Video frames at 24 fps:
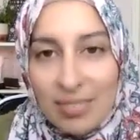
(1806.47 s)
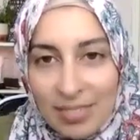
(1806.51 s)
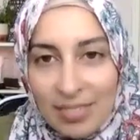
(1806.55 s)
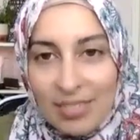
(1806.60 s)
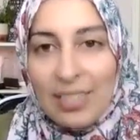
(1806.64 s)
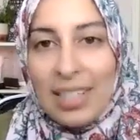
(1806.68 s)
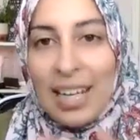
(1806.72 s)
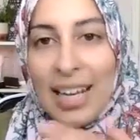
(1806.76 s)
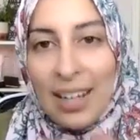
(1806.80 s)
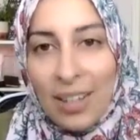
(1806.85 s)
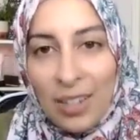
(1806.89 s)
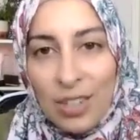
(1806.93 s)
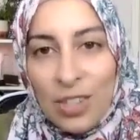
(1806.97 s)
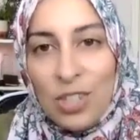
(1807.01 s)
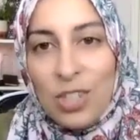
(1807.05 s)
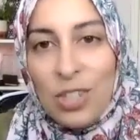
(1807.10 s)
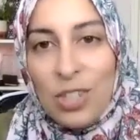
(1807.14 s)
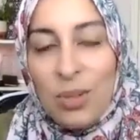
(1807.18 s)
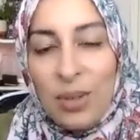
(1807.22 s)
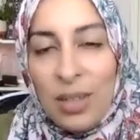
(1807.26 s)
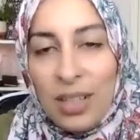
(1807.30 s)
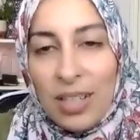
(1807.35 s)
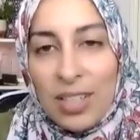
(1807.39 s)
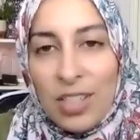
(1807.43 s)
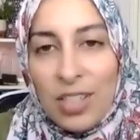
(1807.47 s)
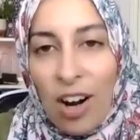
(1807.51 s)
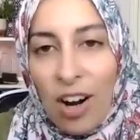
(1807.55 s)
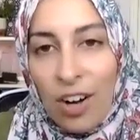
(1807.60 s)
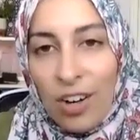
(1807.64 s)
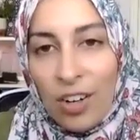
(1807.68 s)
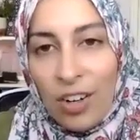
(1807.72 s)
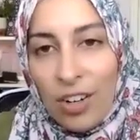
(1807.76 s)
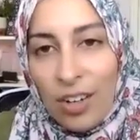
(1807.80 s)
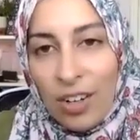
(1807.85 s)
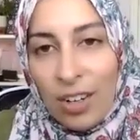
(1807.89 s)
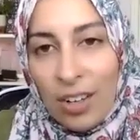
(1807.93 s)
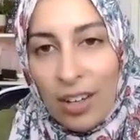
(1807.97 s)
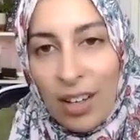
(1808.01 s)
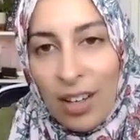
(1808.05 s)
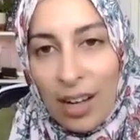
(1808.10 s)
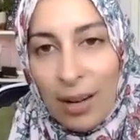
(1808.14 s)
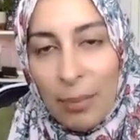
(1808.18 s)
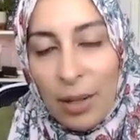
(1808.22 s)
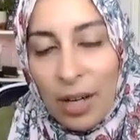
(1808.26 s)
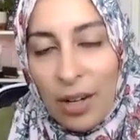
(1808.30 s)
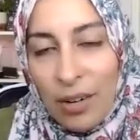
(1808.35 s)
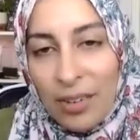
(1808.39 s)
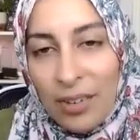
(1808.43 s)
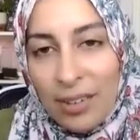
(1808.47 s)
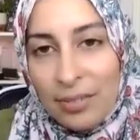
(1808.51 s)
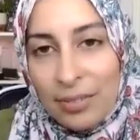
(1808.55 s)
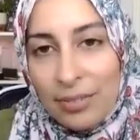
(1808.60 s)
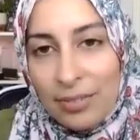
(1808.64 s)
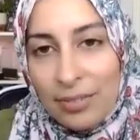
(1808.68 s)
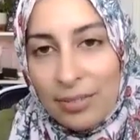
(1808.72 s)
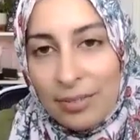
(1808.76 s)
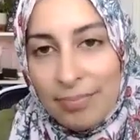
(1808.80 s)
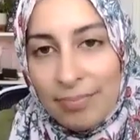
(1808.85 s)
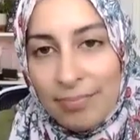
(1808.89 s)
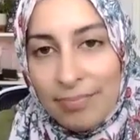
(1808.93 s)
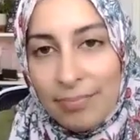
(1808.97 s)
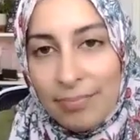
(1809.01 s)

layers to it. It's harder to climb out of.